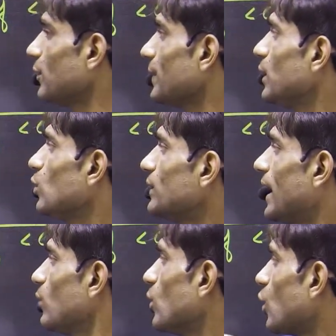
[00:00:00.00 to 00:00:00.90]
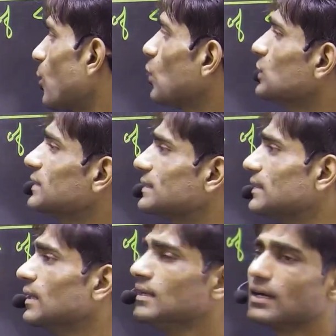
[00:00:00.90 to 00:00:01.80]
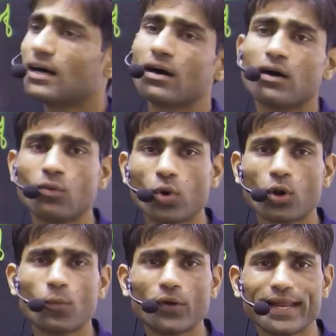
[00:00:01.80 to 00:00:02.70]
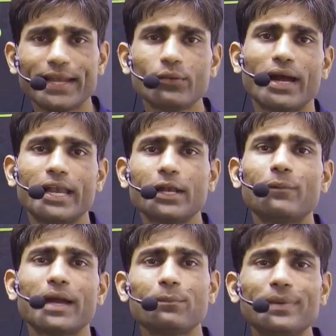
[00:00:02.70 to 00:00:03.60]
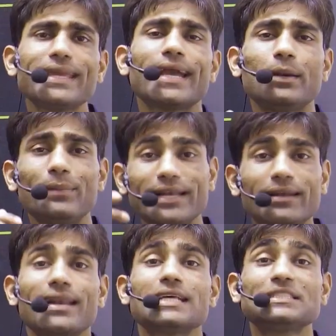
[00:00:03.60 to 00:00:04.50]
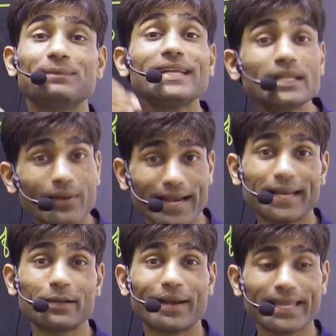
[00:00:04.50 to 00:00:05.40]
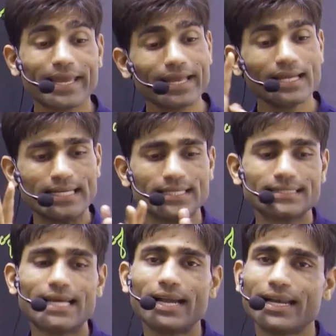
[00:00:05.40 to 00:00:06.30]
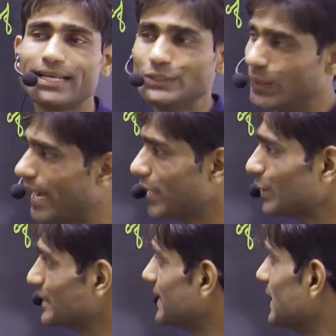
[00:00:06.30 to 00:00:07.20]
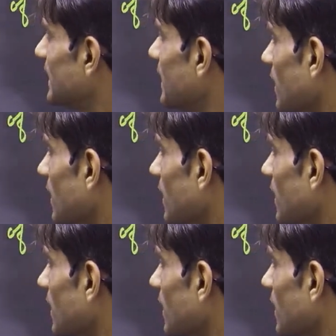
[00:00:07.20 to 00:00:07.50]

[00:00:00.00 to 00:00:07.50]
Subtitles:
know that 1 upon A divided by B can be written as B divided by A. That ratio I used it here.